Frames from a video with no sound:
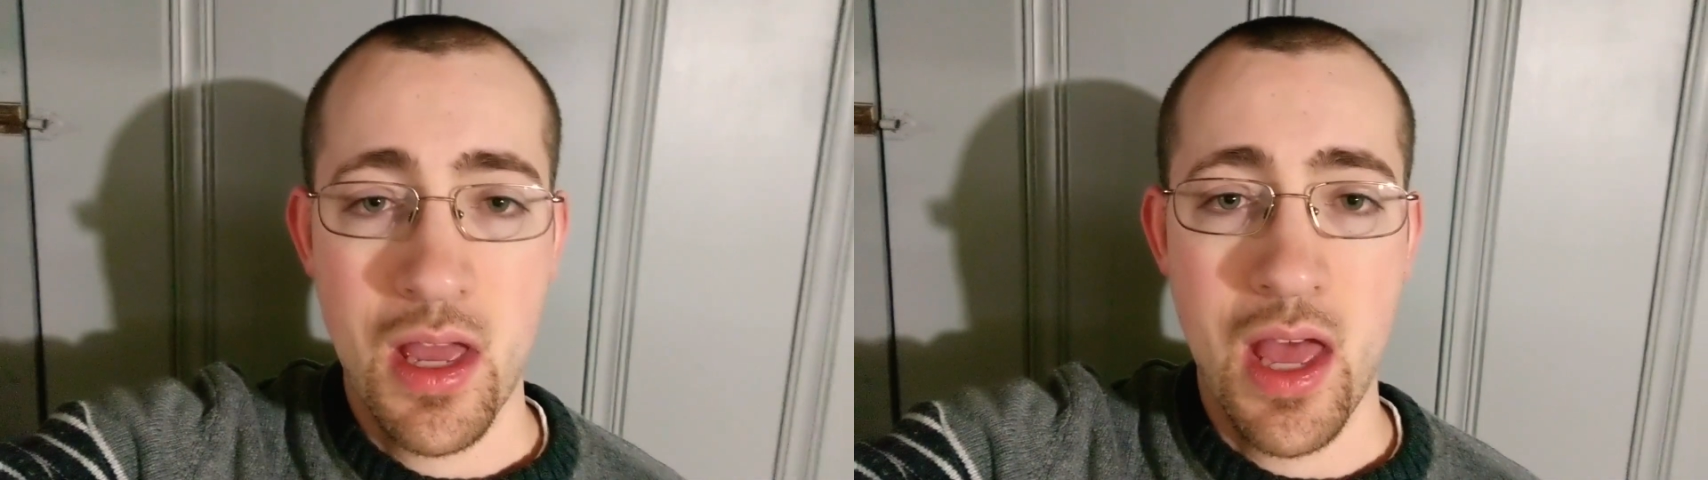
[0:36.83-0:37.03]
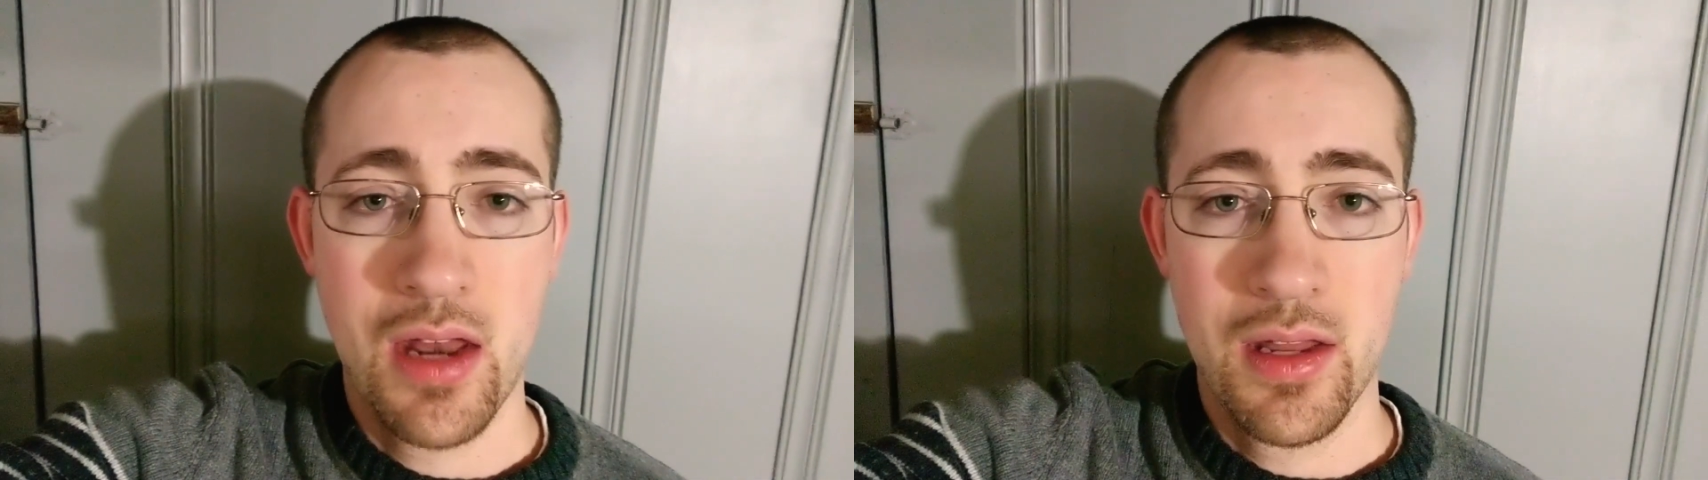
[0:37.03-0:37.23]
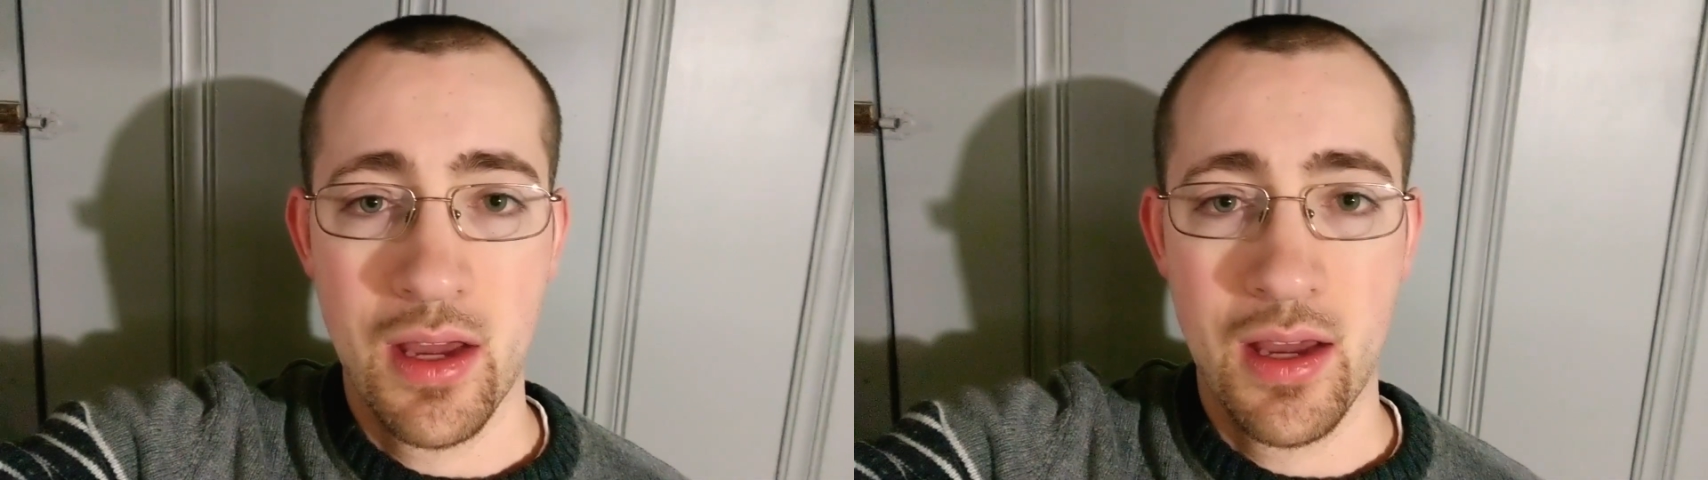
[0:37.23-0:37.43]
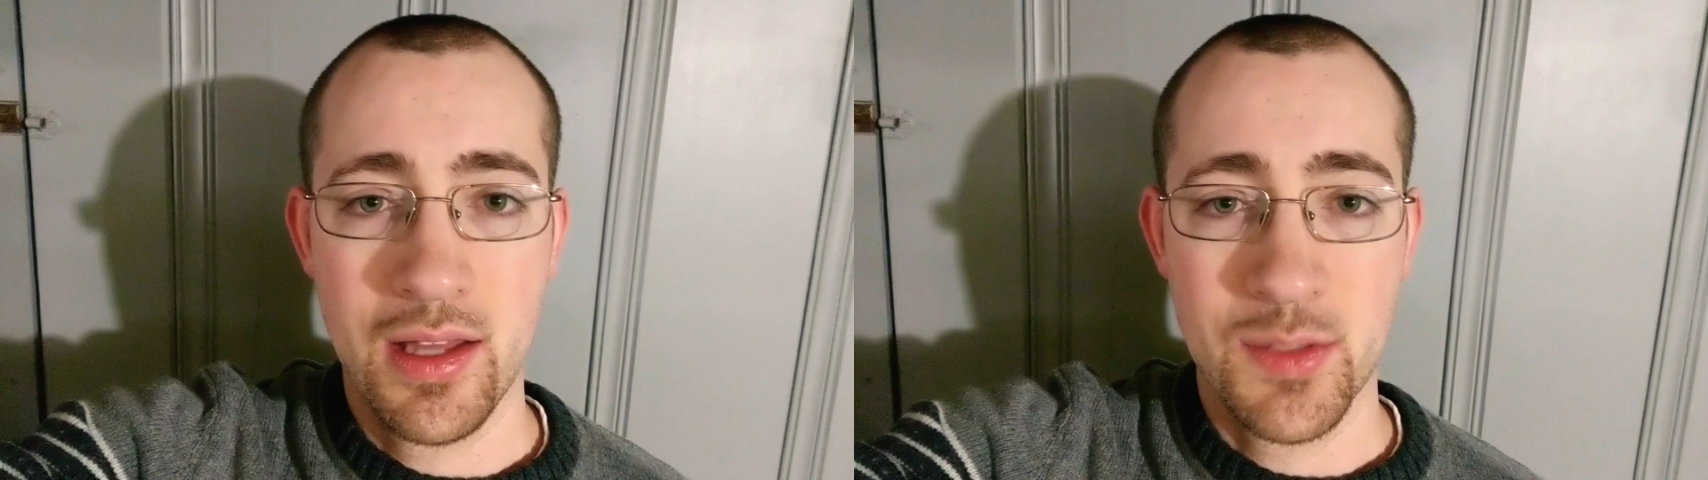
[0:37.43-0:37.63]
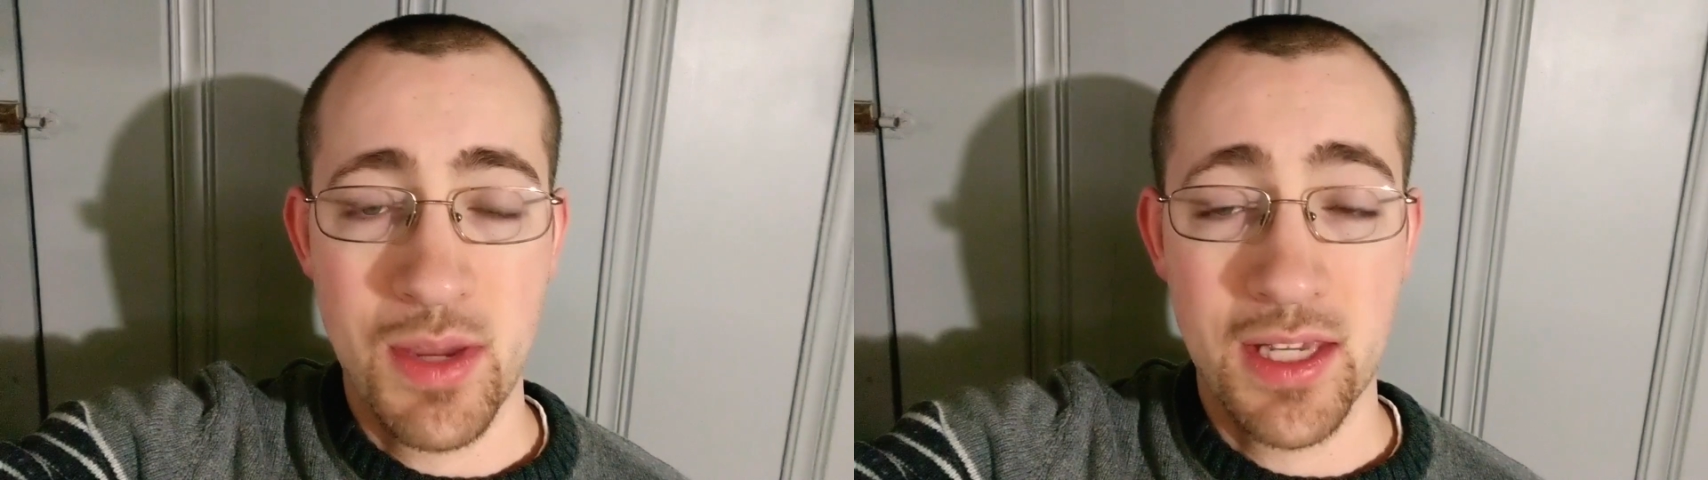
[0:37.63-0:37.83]
And
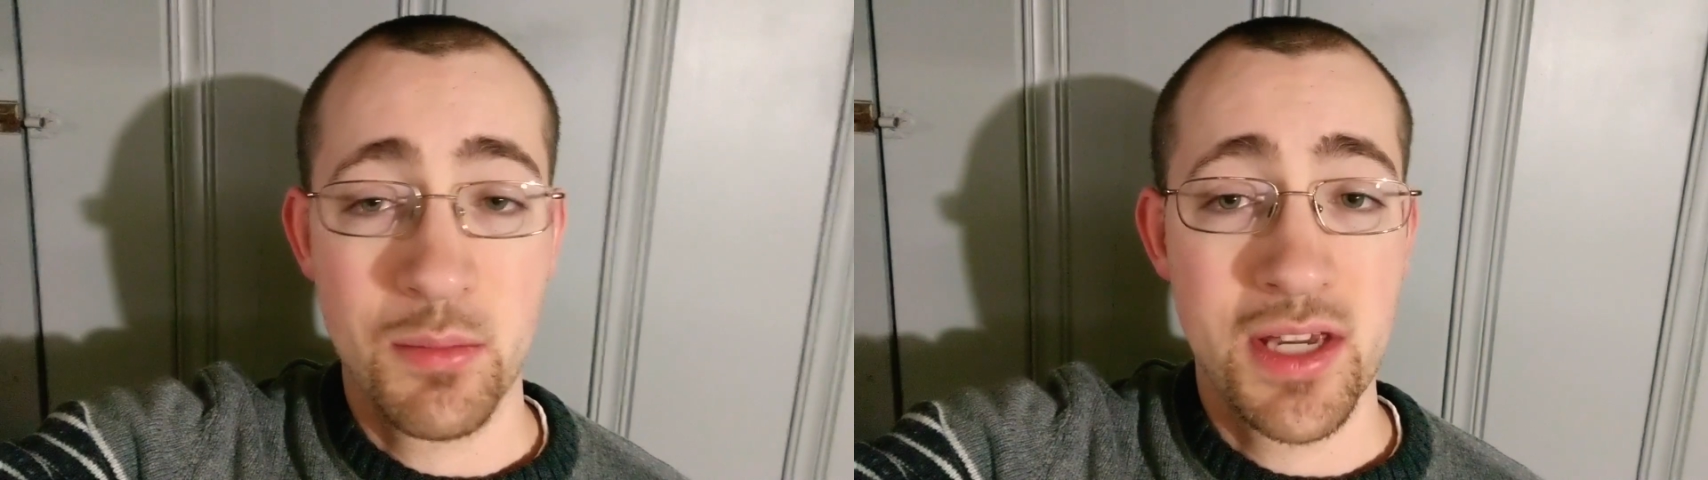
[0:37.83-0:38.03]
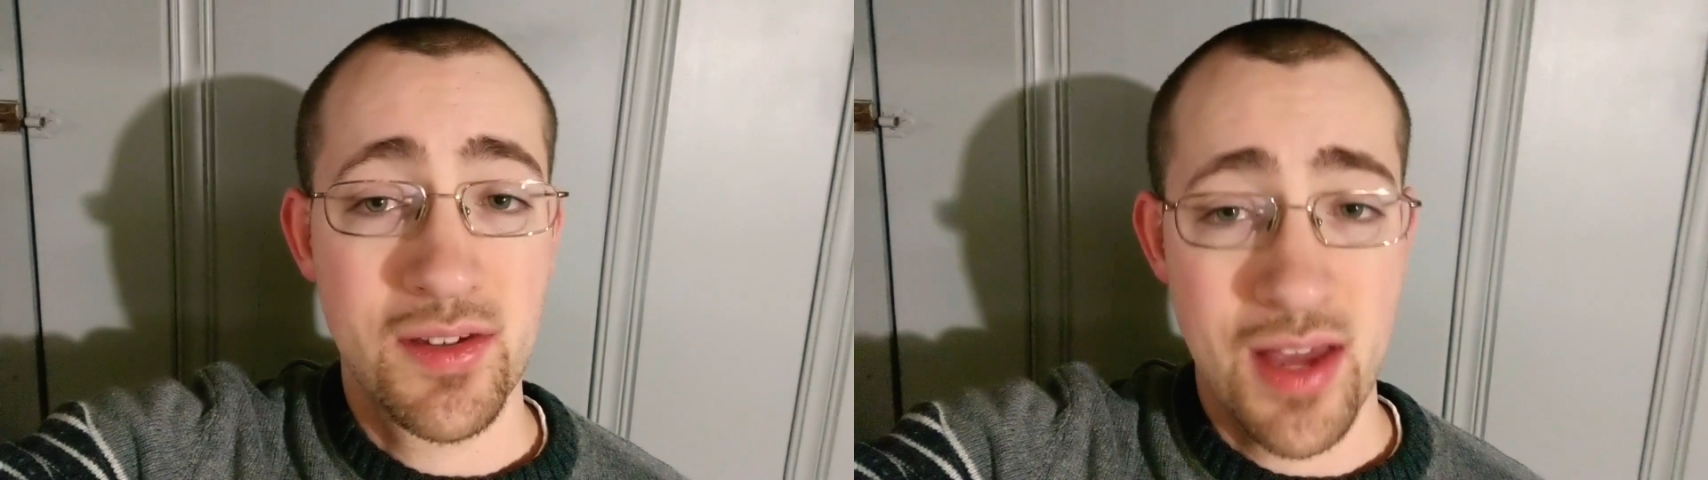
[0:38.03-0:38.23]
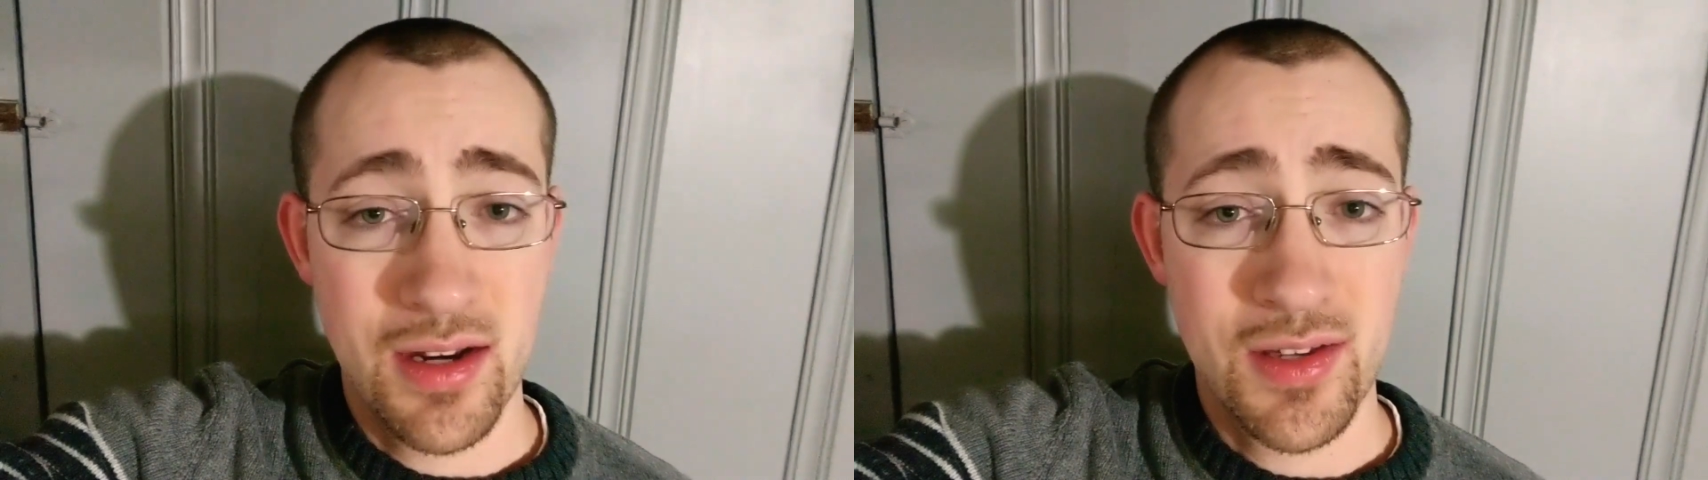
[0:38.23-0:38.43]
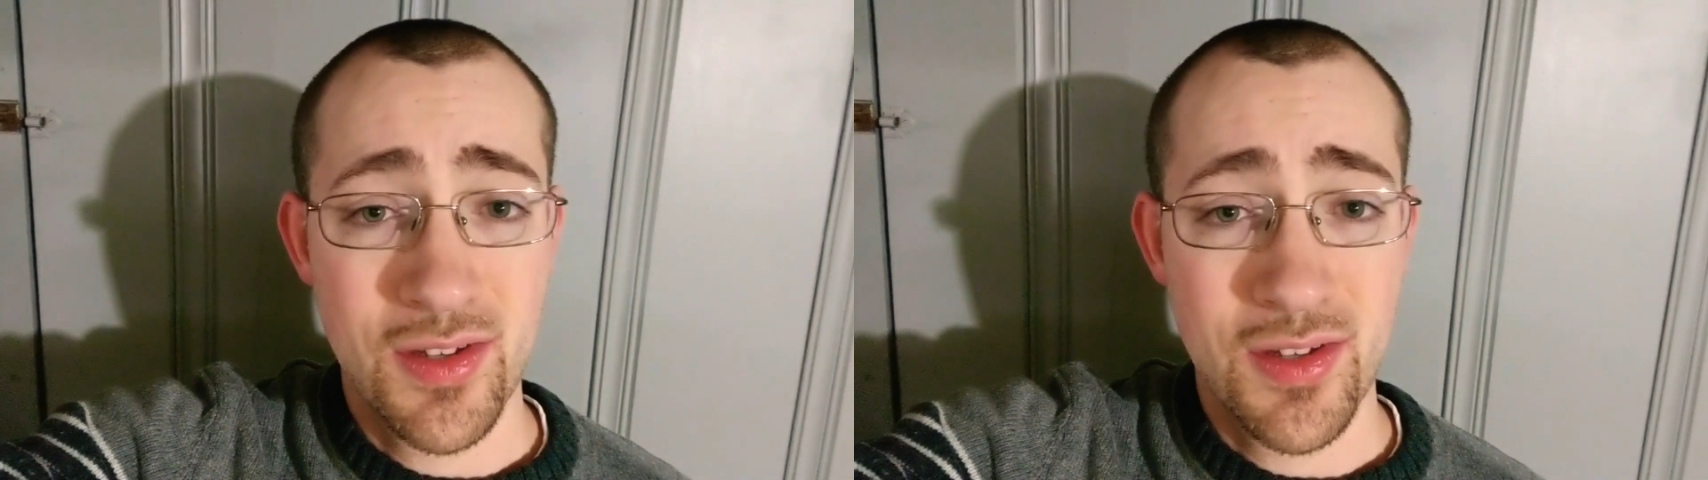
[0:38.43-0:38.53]
it's making me excited